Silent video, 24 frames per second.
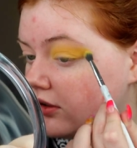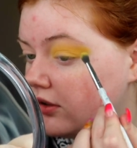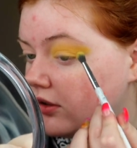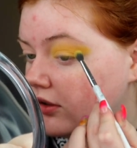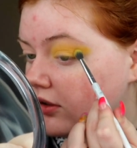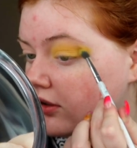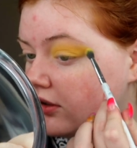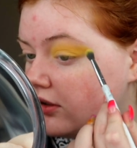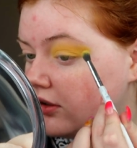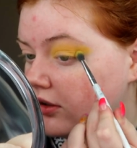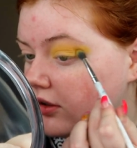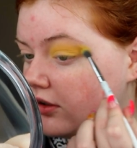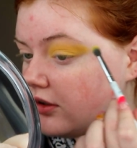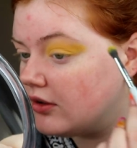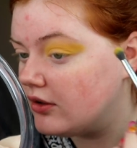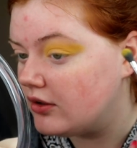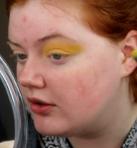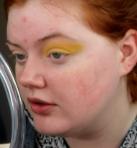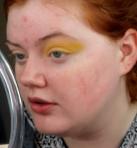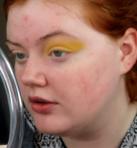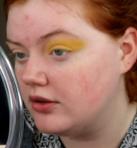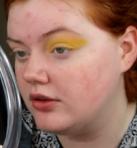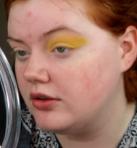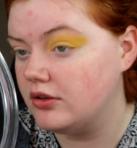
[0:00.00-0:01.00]

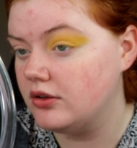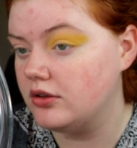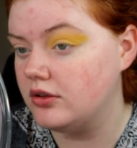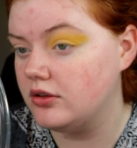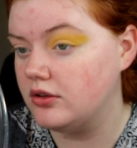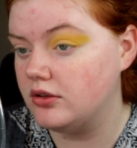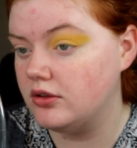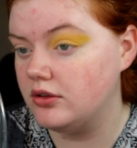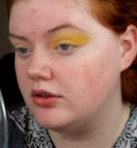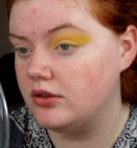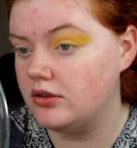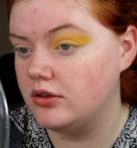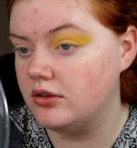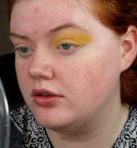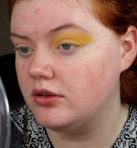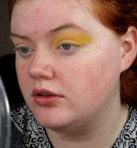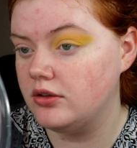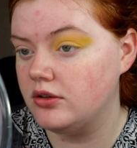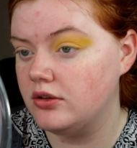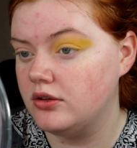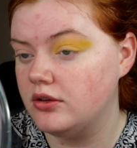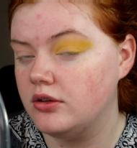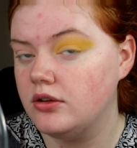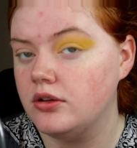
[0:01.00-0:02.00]
(no one is talking)